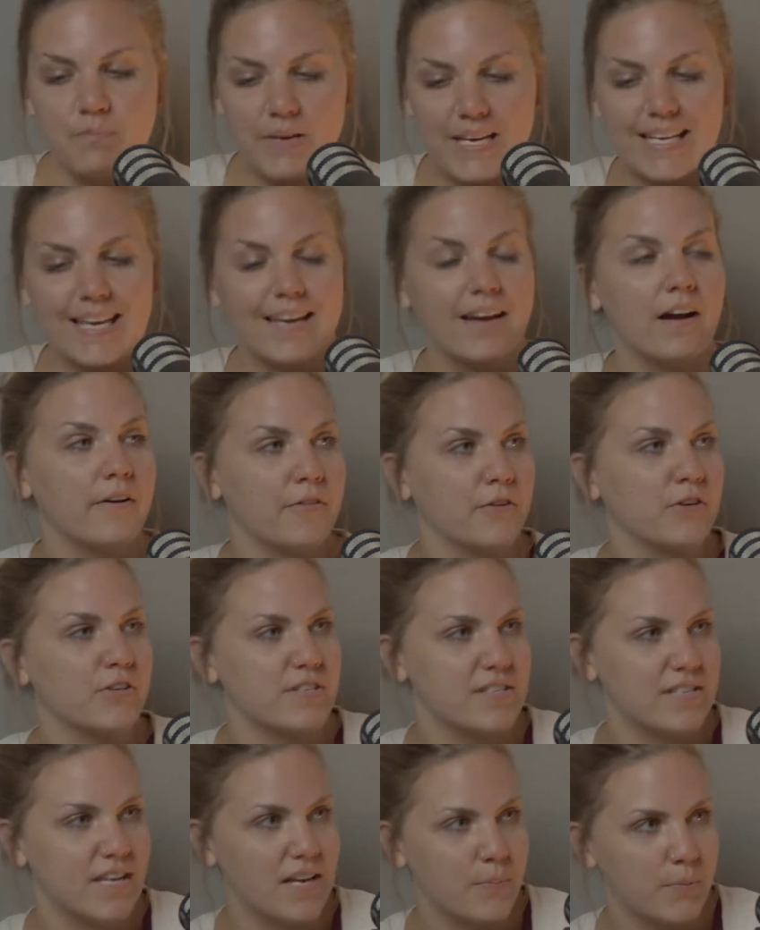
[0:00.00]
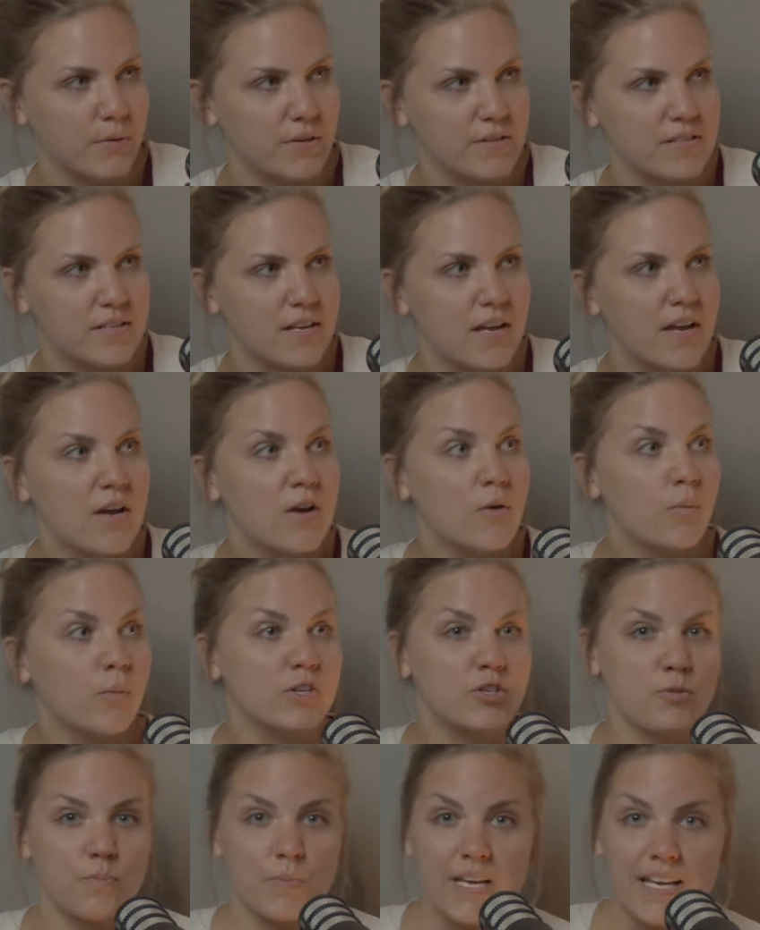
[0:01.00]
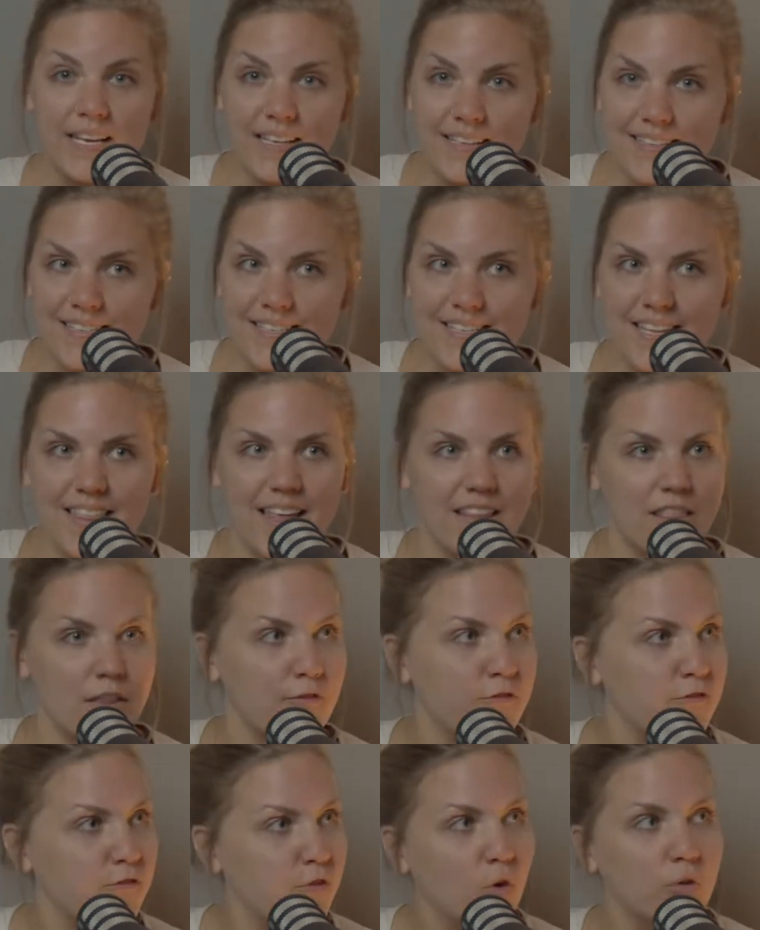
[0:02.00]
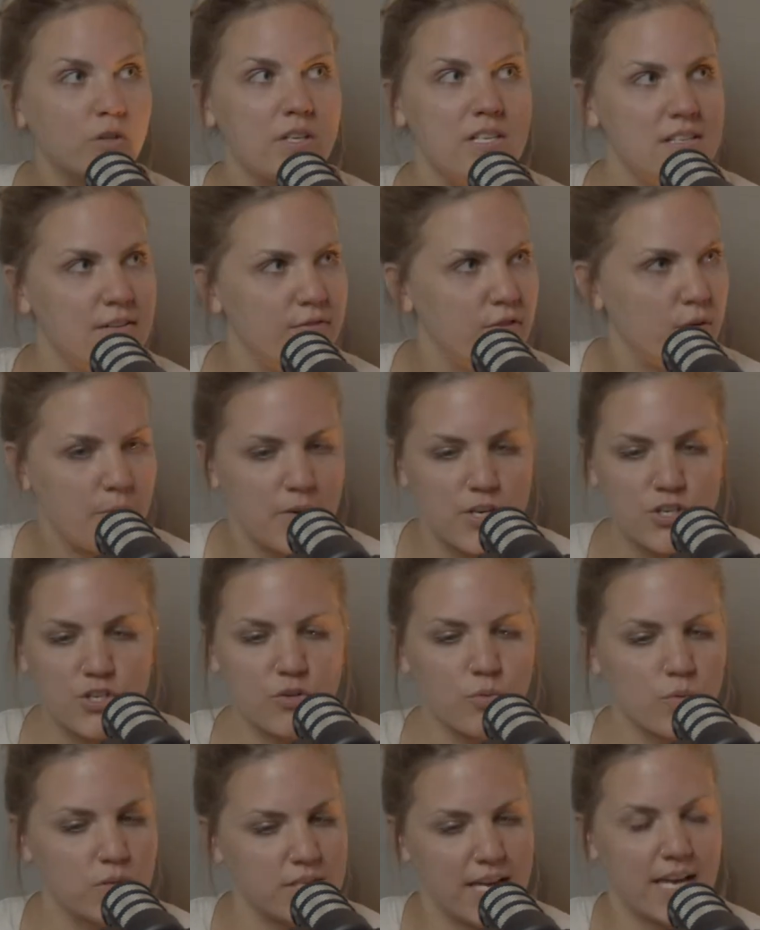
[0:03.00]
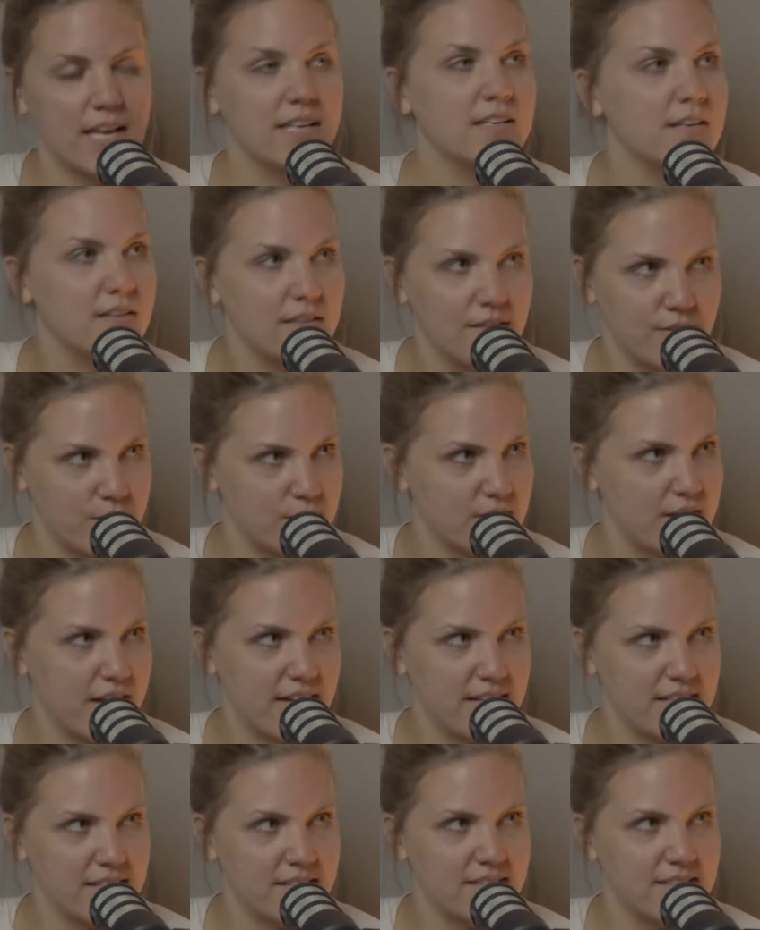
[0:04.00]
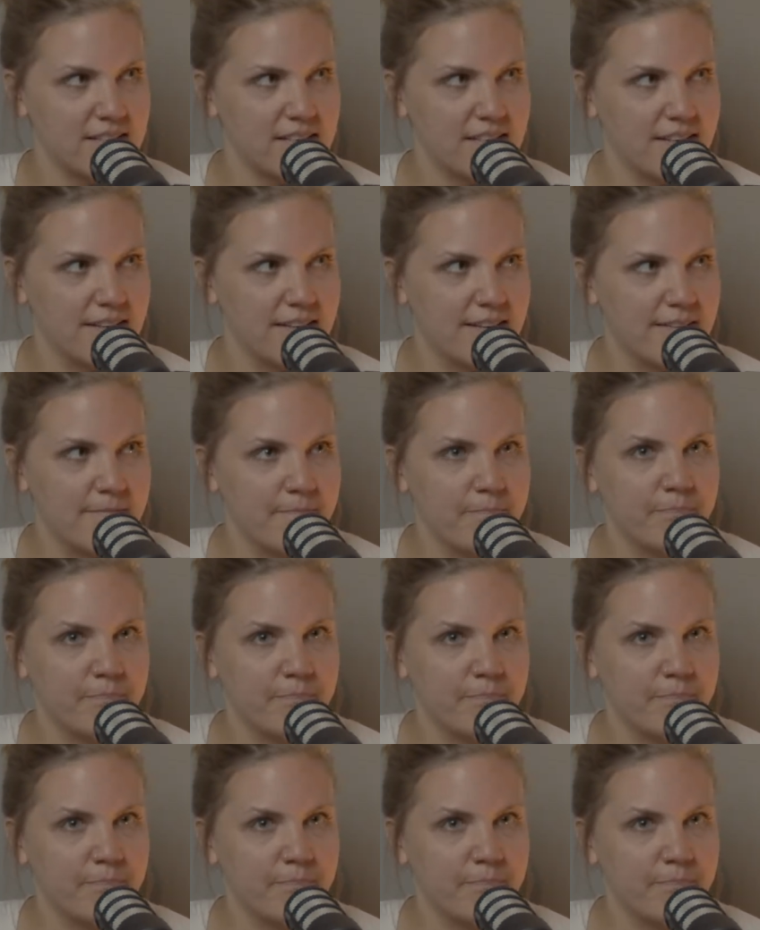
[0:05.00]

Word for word: making other disciples, yeah. which means that the fullness of the mission was handed to those guys. Mm -hmm.